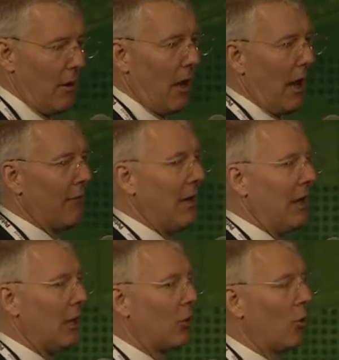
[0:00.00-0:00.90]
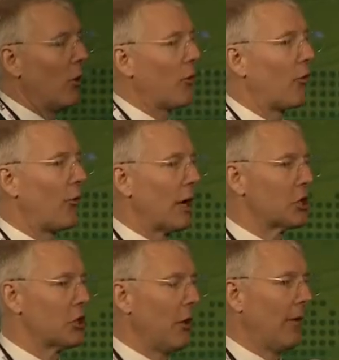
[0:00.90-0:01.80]
And we need to
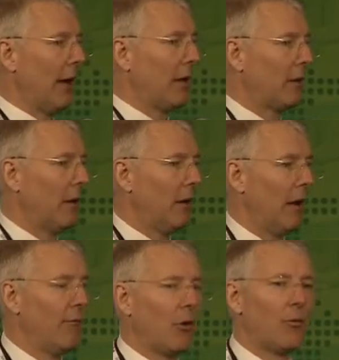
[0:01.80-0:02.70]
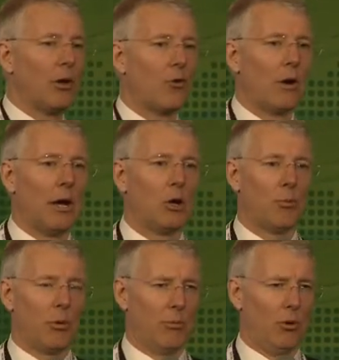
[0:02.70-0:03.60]
structure the data, and what we try to
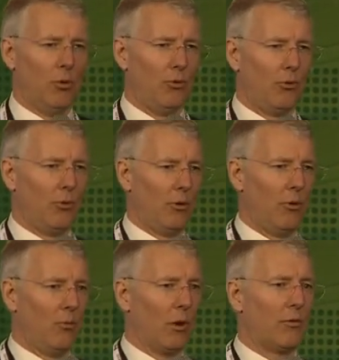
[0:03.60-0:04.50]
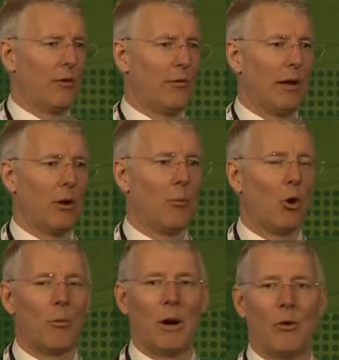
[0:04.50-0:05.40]
promote, what we will hear more
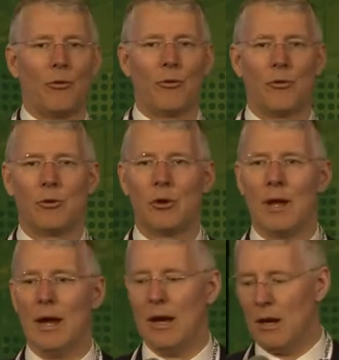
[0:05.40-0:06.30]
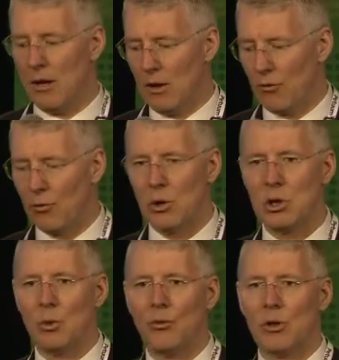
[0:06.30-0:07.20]
about today, is the
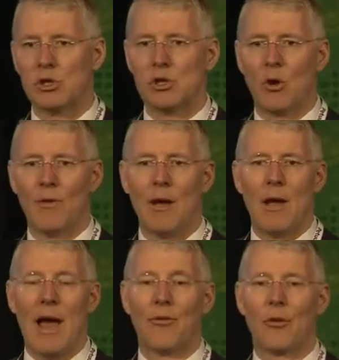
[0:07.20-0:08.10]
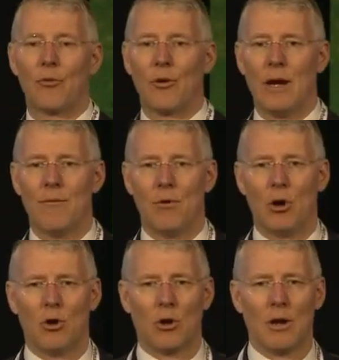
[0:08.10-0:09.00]
usage of asset
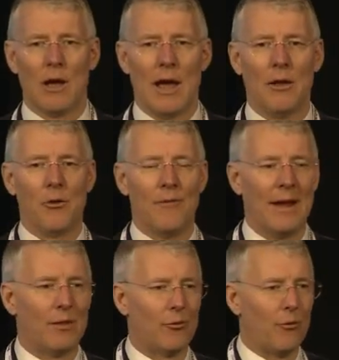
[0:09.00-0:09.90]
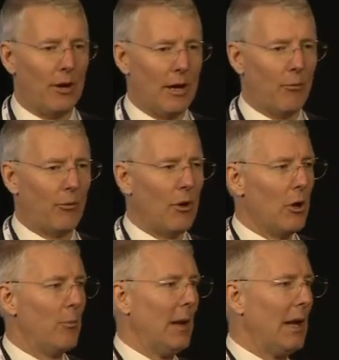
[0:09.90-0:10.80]
framework and event frames,
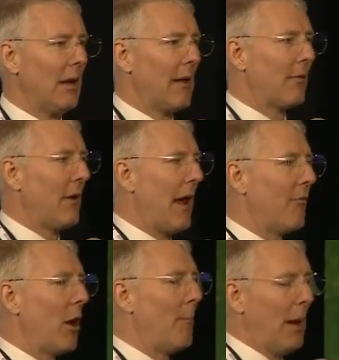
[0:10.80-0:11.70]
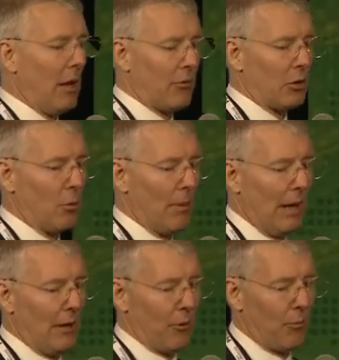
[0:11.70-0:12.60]
meaning that we have the ability to
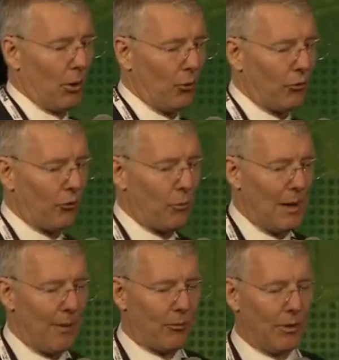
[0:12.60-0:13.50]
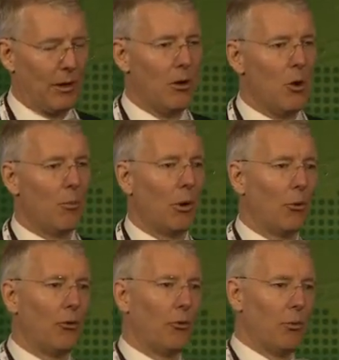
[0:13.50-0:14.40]
build the process maps in
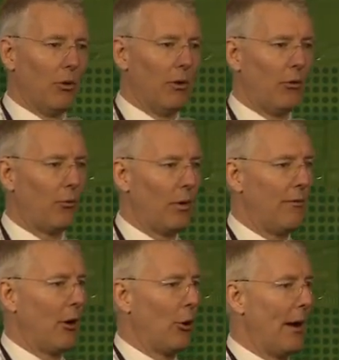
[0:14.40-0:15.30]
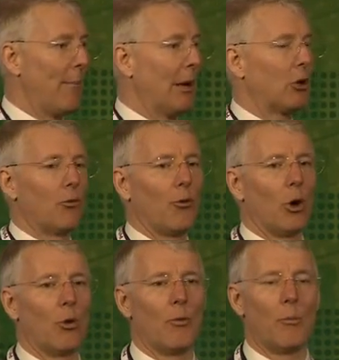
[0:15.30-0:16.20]
process models where we are able to
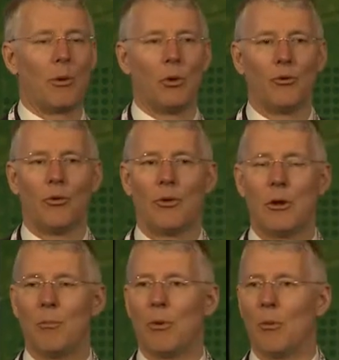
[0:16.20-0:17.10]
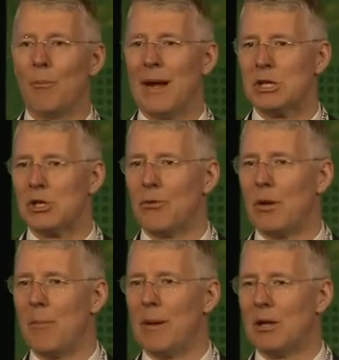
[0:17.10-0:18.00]
follow the process and the batches
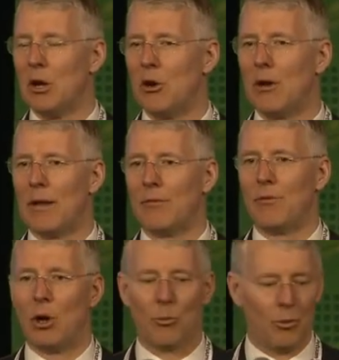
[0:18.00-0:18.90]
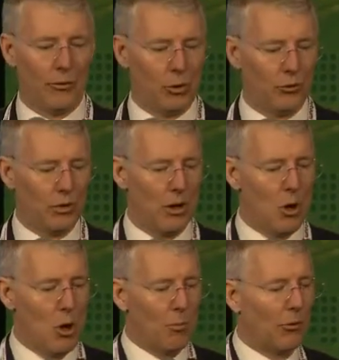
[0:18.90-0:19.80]
and the material that we are producing,
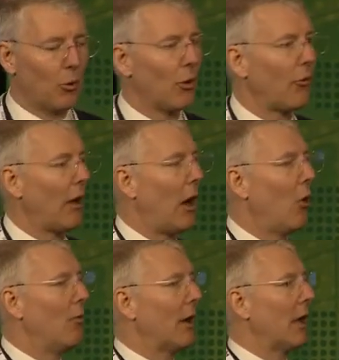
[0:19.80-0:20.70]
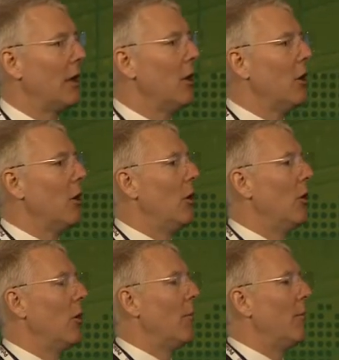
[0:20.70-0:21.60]
but also how we can
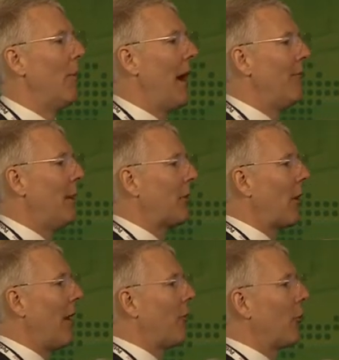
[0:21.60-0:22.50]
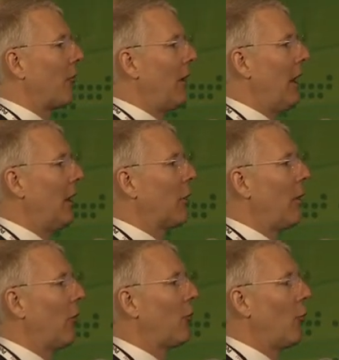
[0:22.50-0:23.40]
have better understanding
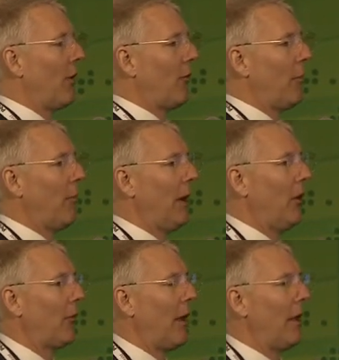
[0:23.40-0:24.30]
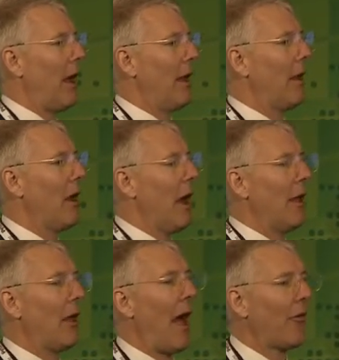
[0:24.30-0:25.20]
about the recipes and
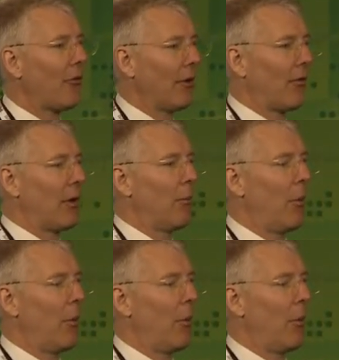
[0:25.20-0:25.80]
assets and